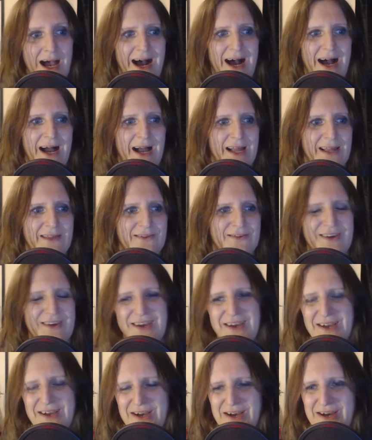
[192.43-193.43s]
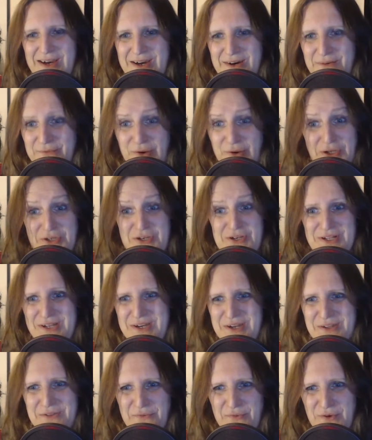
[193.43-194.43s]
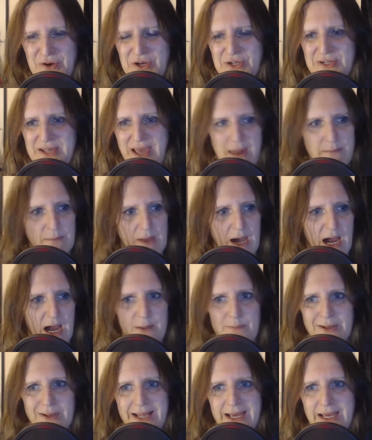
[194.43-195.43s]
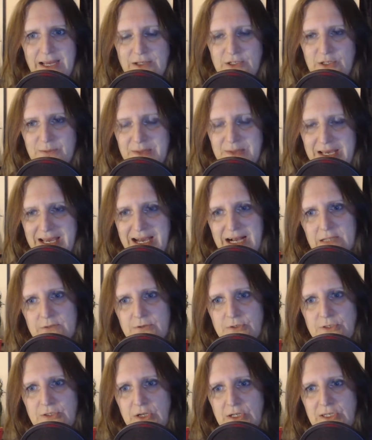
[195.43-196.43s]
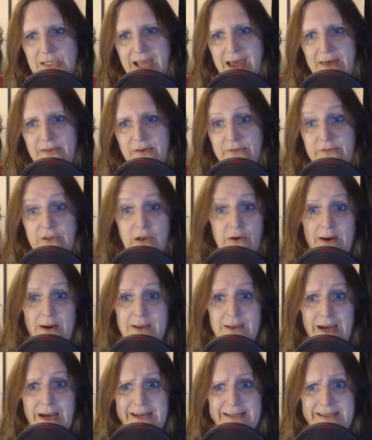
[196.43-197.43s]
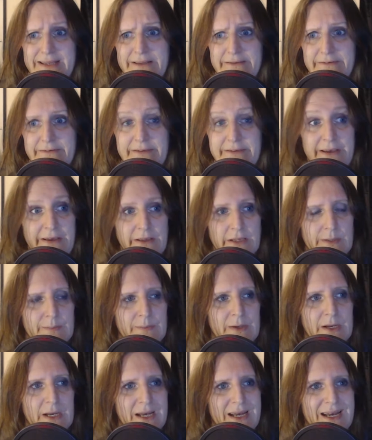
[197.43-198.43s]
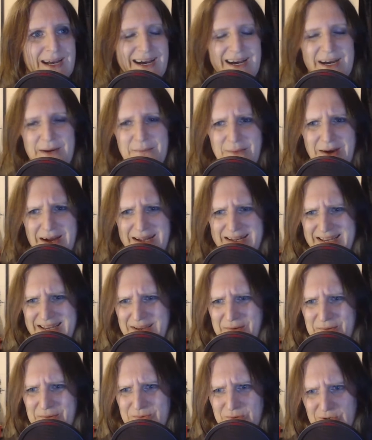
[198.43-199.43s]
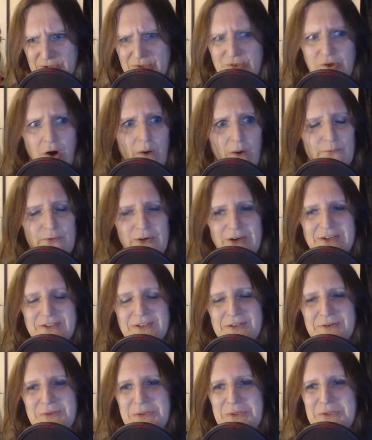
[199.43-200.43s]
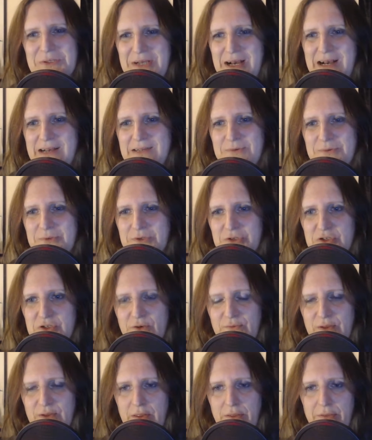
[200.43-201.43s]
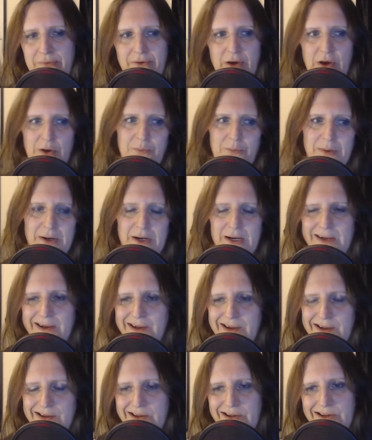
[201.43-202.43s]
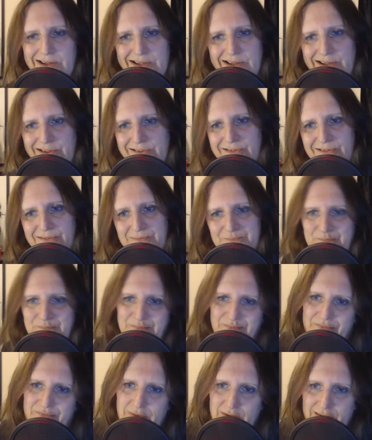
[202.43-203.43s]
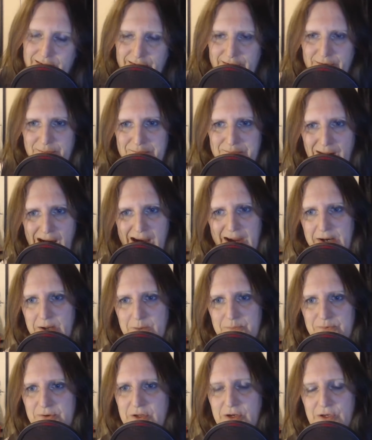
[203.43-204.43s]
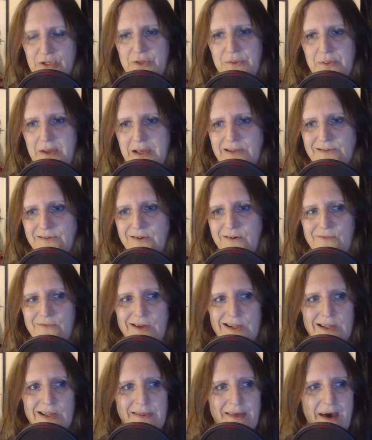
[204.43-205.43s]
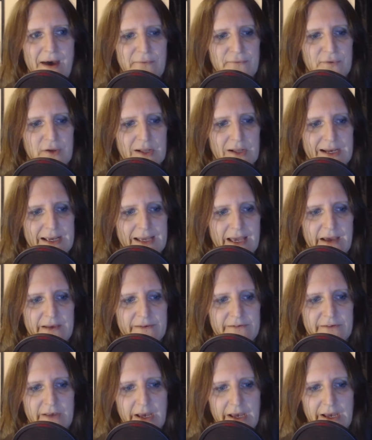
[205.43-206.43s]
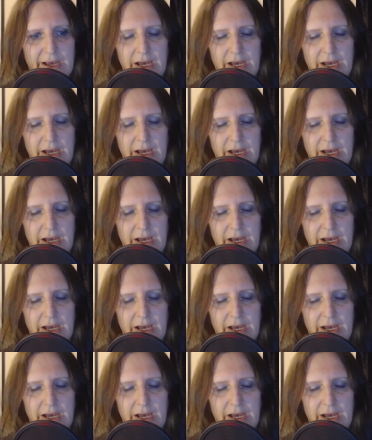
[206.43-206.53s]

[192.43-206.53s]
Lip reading: and unfortunately on the first game that I played, some of the cards were stuck together, so I didn't see them, and it wasn't obvious as I was shuffling through, but it's a minor production thing. It's not really their fault, I guess.